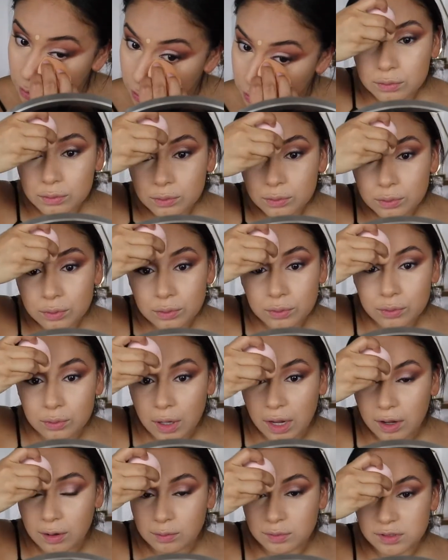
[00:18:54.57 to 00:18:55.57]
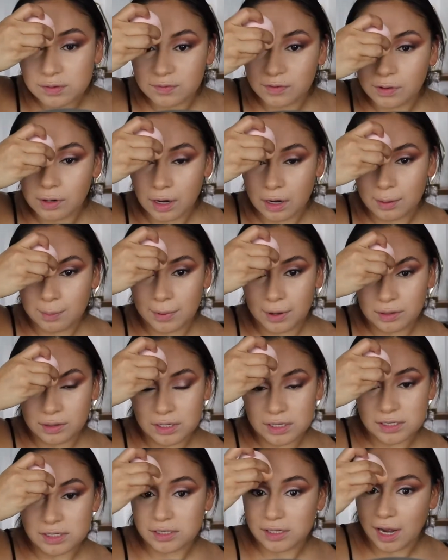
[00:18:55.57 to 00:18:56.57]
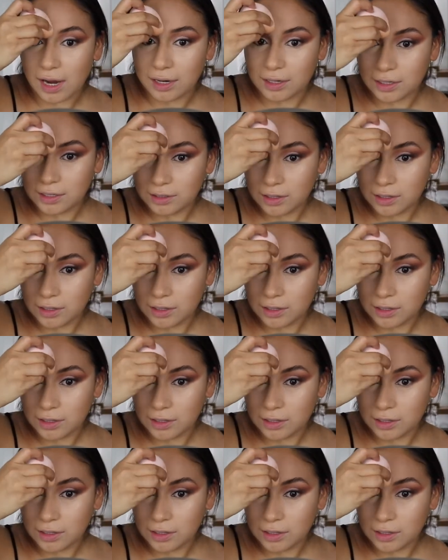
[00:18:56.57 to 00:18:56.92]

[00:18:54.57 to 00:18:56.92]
Ooh, I almost forgot about this tiny